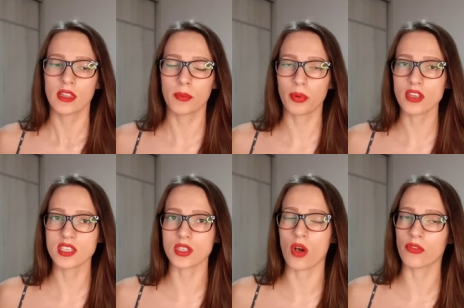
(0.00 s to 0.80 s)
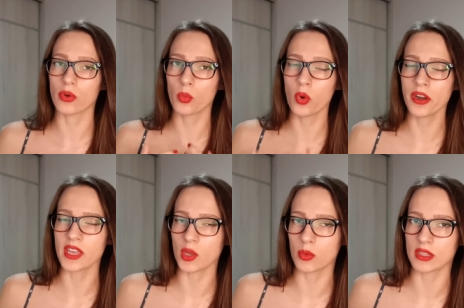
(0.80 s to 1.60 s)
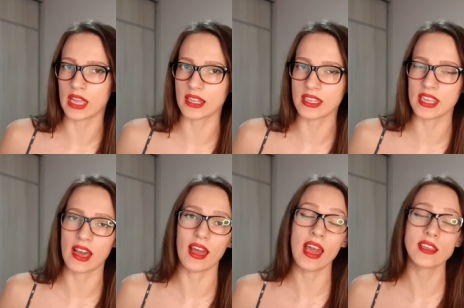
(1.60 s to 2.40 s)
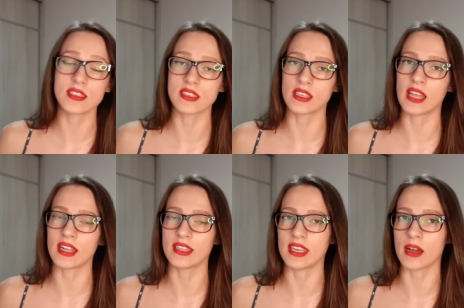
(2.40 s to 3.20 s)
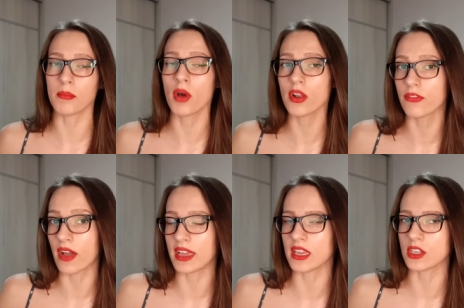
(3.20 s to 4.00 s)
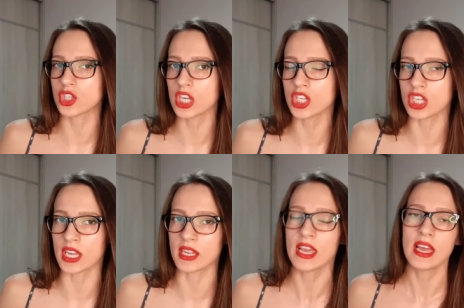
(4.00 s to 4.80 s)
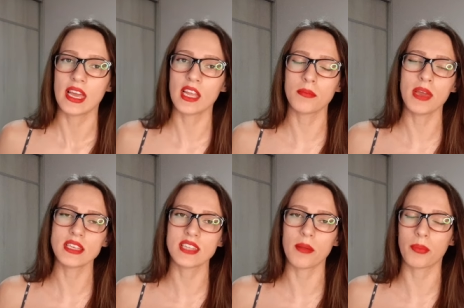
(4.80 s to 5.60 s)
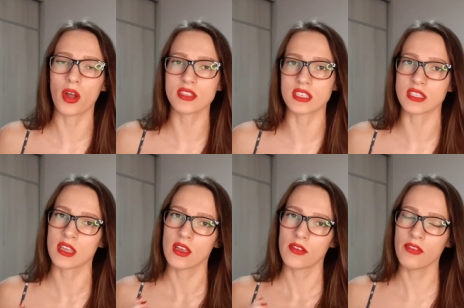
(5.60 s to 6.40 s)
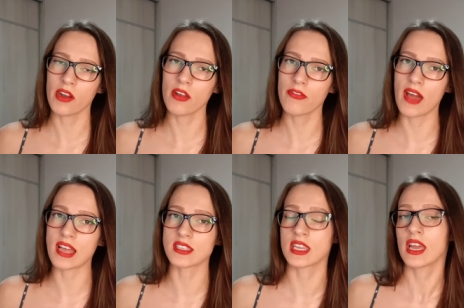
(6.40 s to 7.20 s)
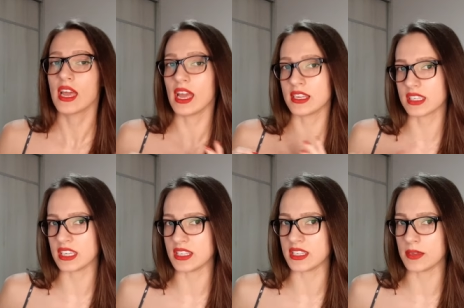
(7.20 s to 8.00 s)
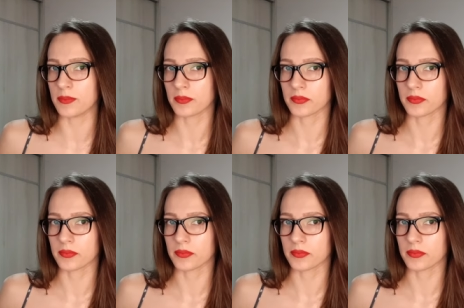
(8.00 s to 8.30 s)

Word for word: the process of working with that data, accessing that data, modifying it, changing it, it makes that process very fast and easy.